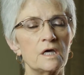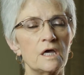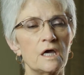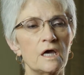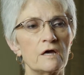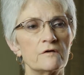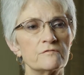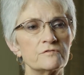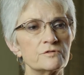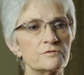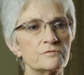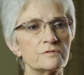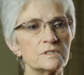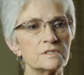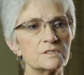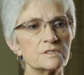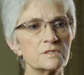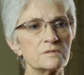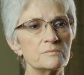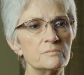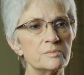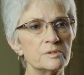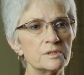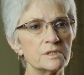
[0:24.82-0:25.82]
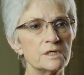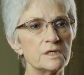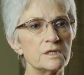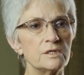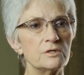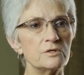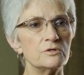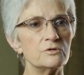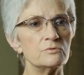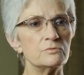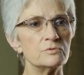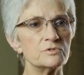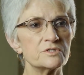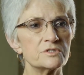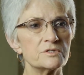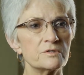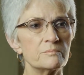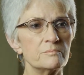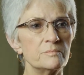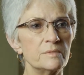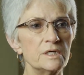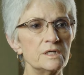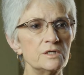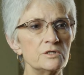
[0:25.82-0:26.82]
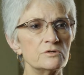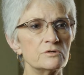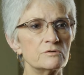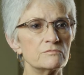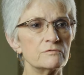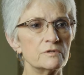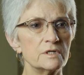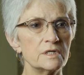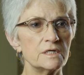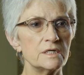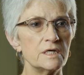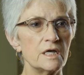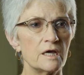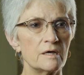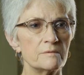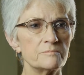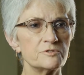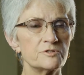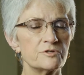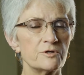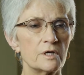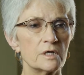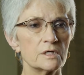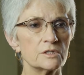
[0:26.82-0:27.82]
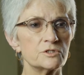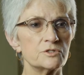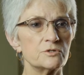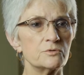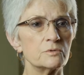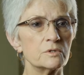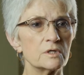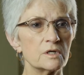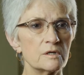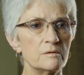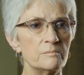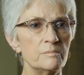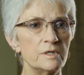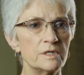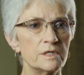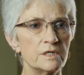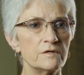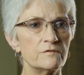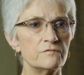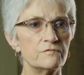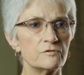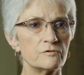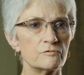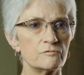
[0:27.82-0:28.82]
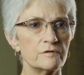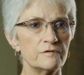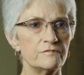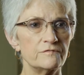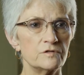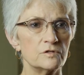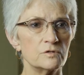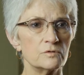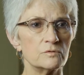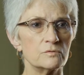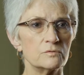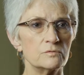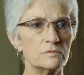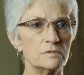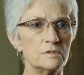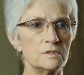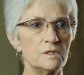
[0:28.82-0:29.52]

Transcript: After it is complete, you will submit your written abstract to a committee for review.